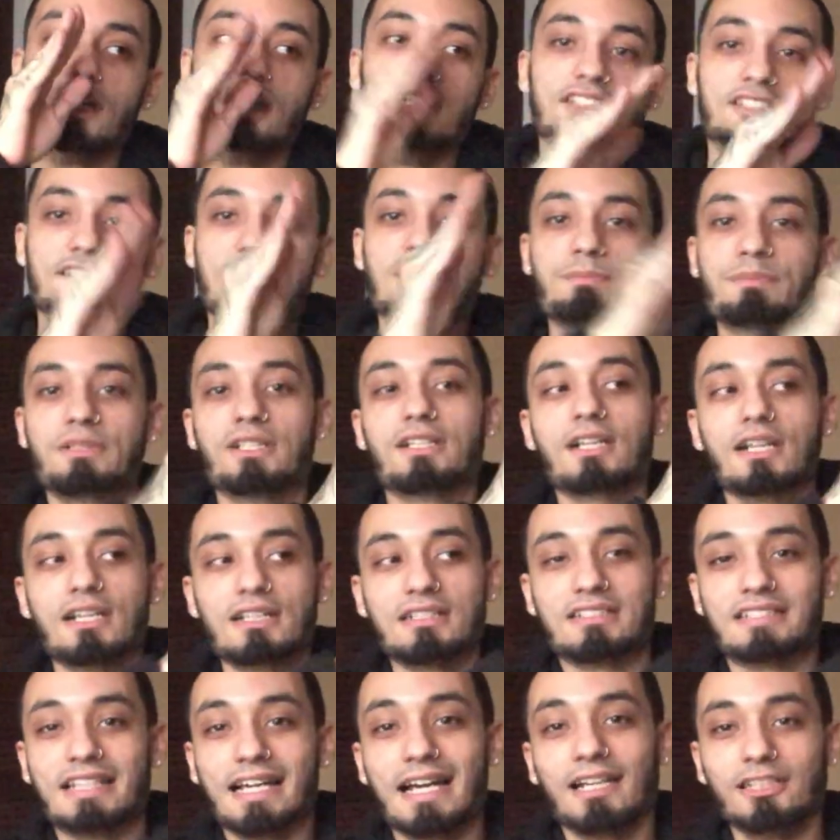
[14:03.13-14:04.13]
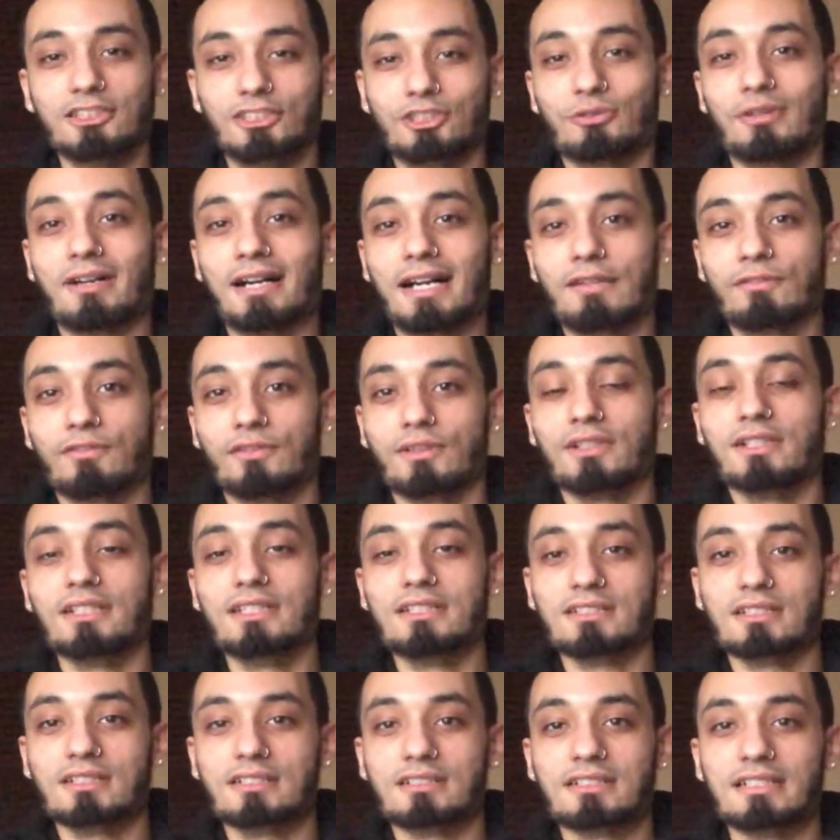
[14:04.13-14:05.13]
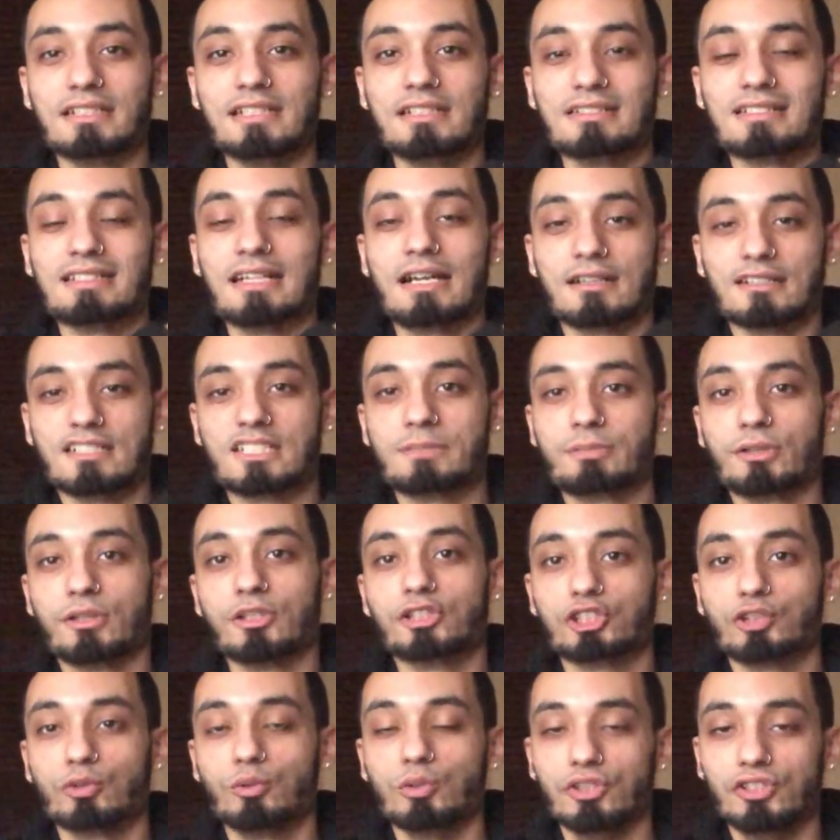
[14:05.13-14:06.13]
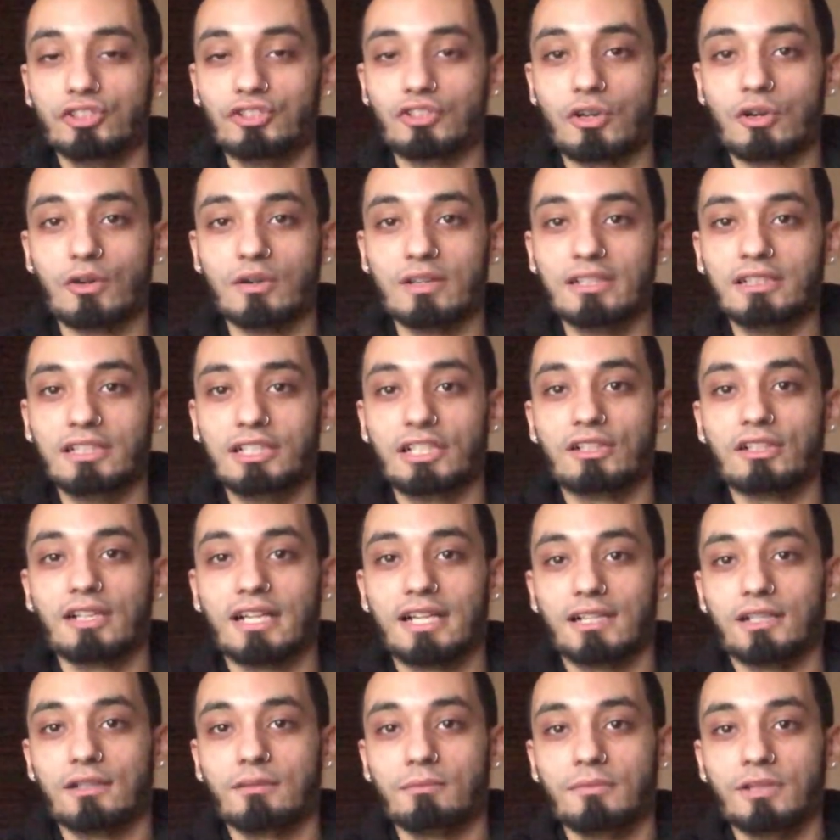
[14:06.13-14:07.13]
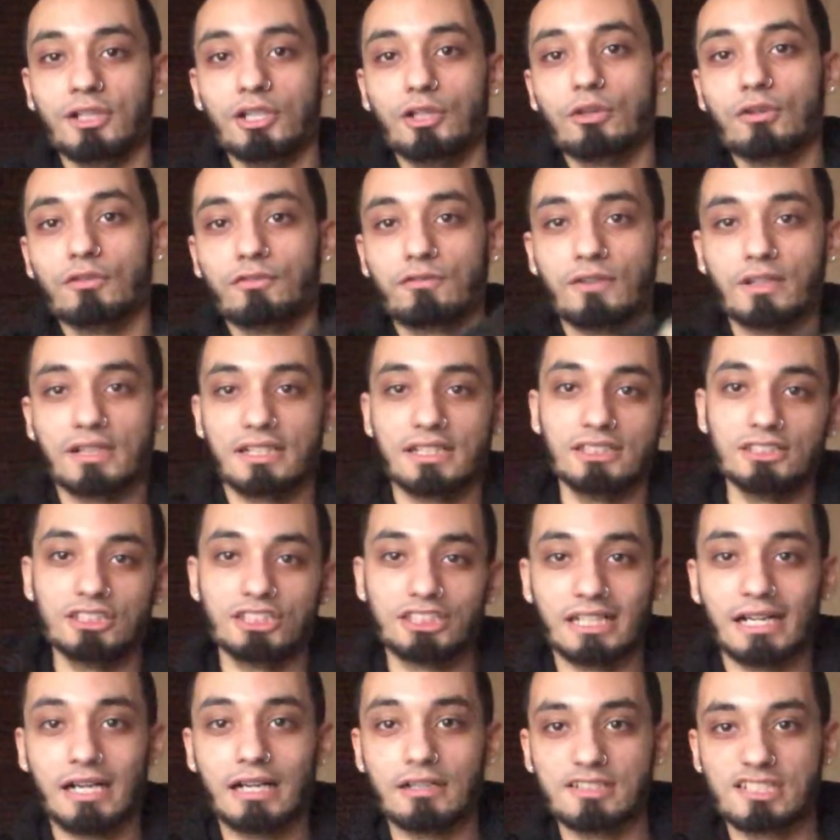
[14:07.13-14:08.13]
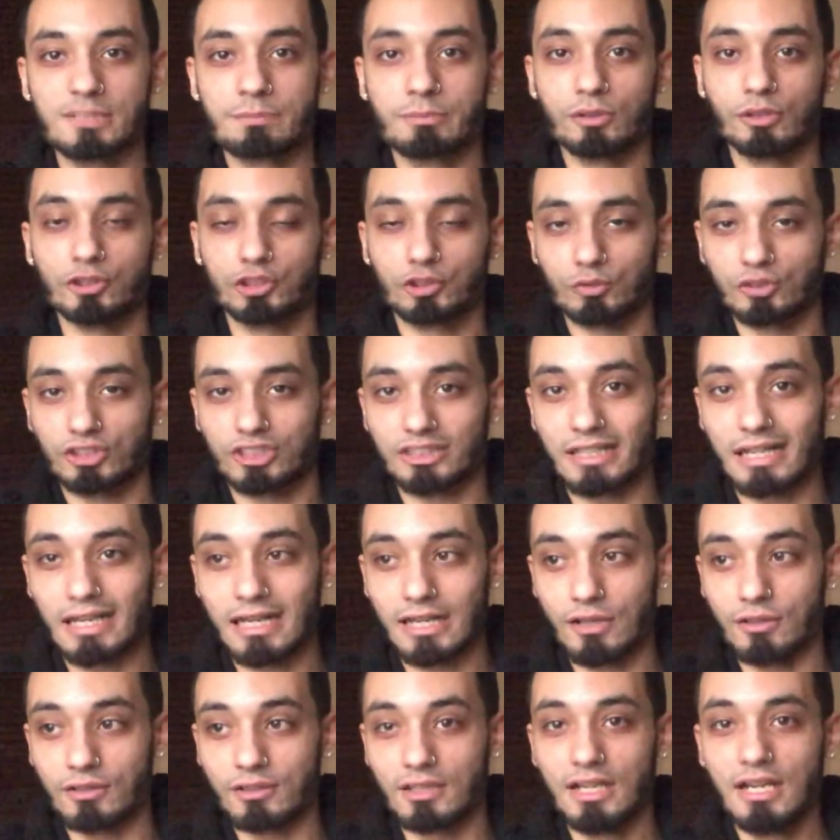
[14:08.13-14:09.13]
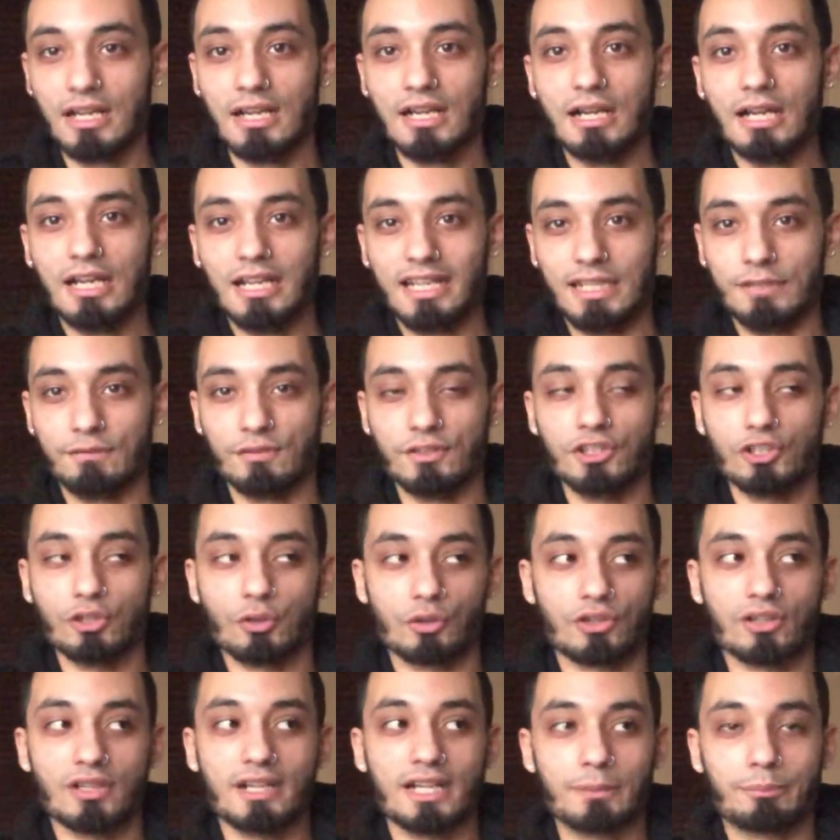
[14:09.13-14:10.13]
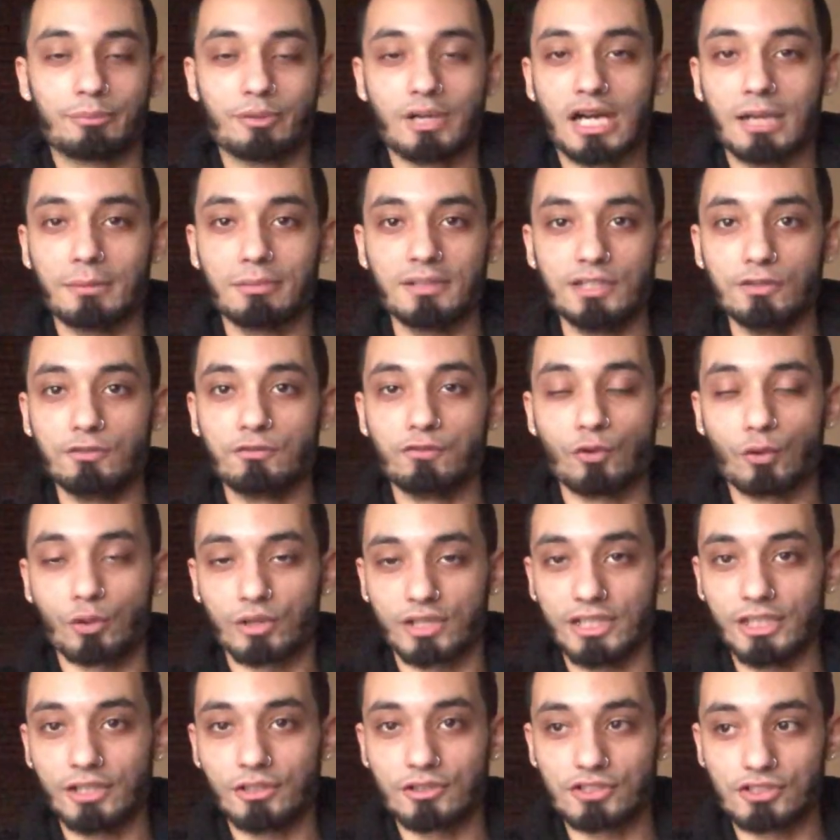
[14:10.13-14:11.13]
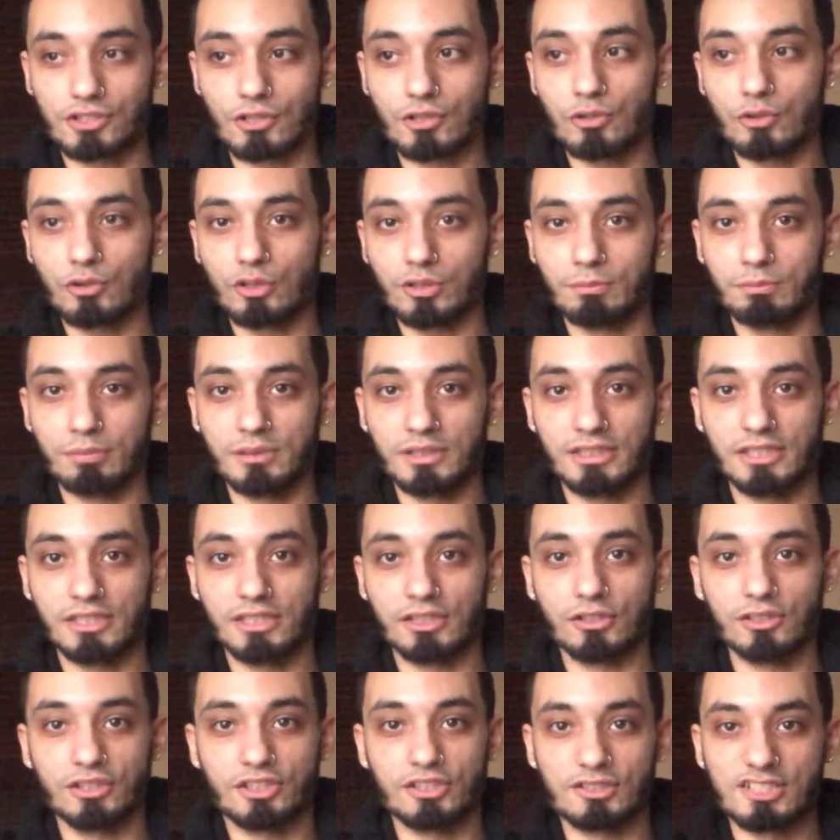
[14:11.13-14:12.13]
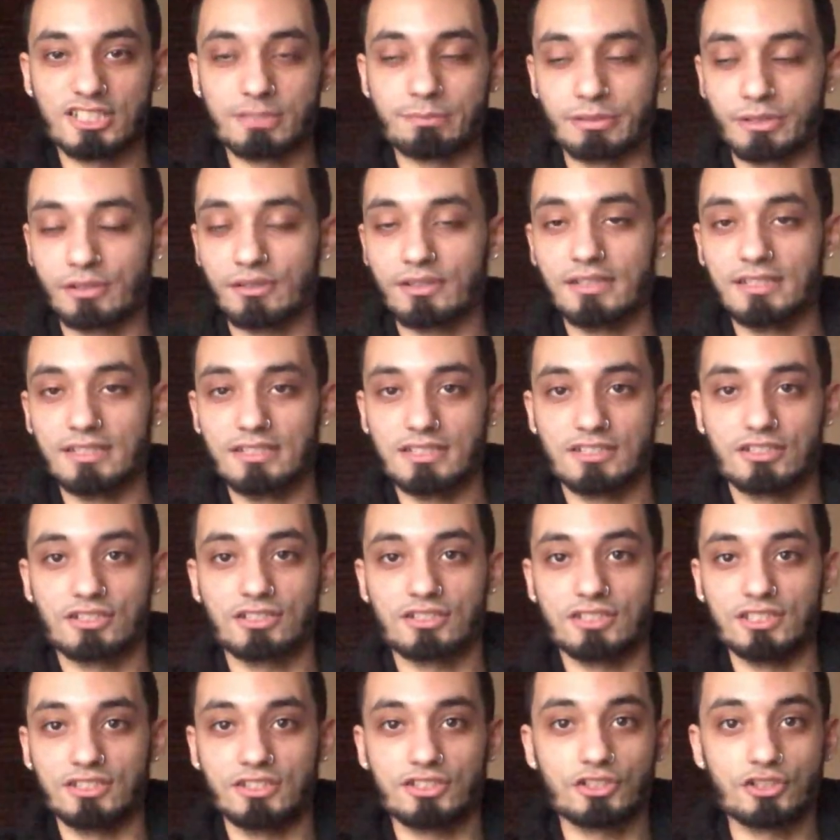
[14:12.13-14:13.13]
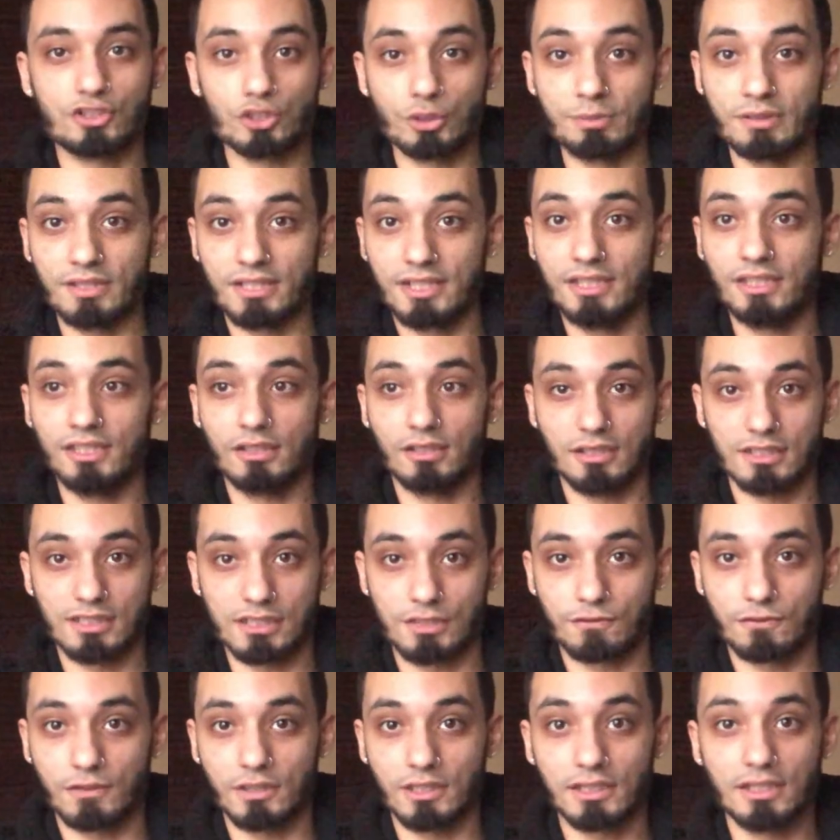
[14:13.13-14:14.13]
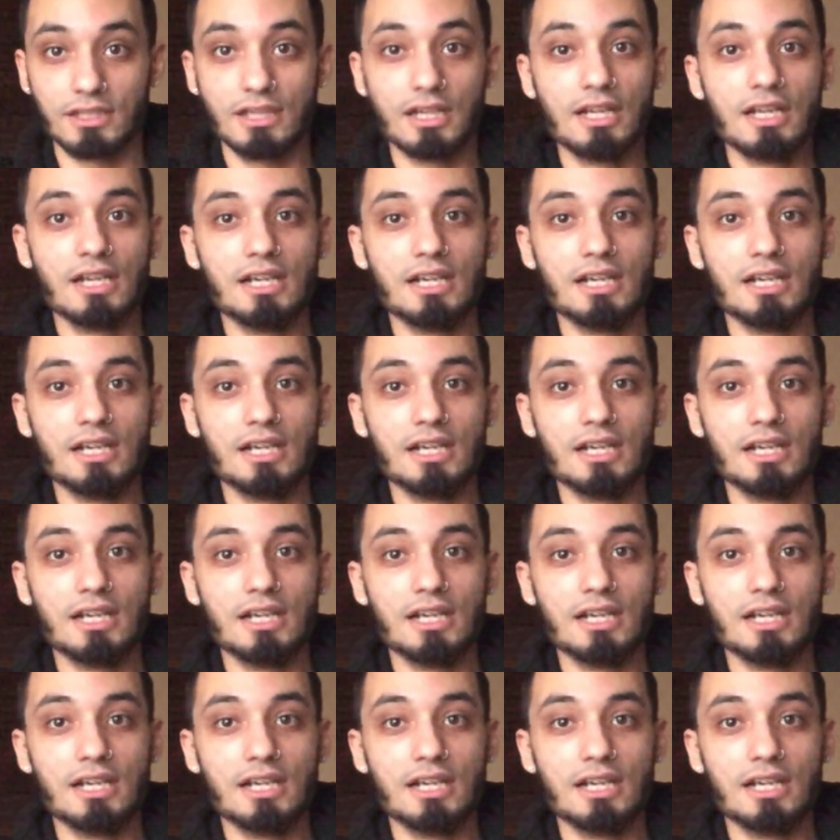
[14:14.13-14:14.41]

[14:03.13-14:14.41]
just because that driver is a is not a spiritual adult and they're like a little fucking spiritual child, even though they're like probably 40 years old, but their their spirit is stupid and young as fuck.